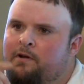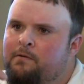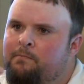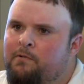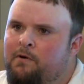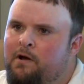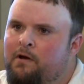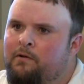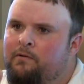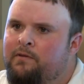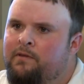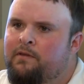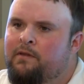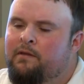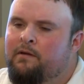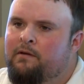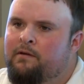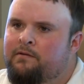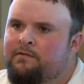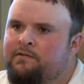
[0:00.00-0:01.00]
Loop Road,
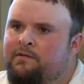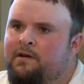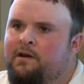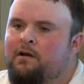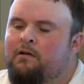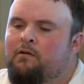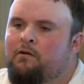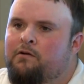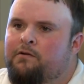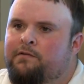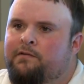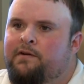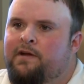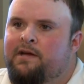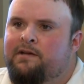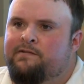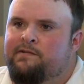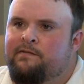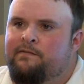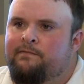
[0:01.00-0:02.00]
the city of Clarksville
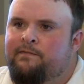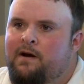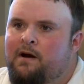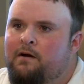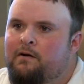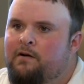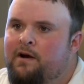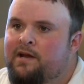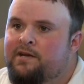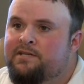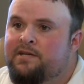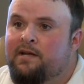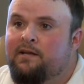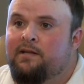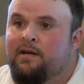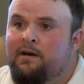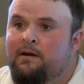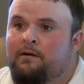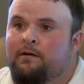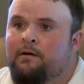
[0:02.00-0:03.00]
has a firing range out
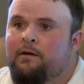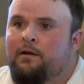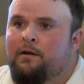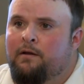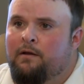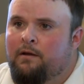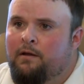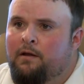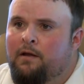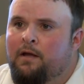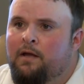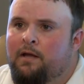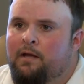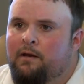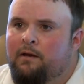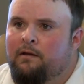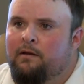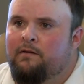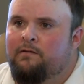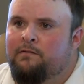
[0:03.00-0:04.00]
there,
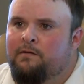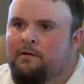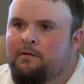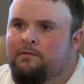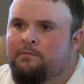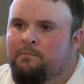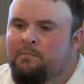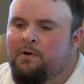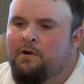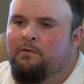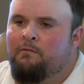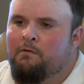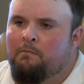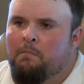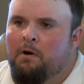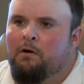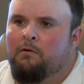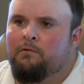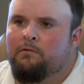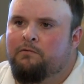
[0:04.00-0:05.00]
and it's pretty
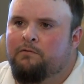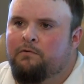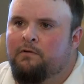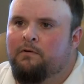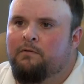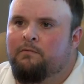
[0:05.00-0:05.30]
remote.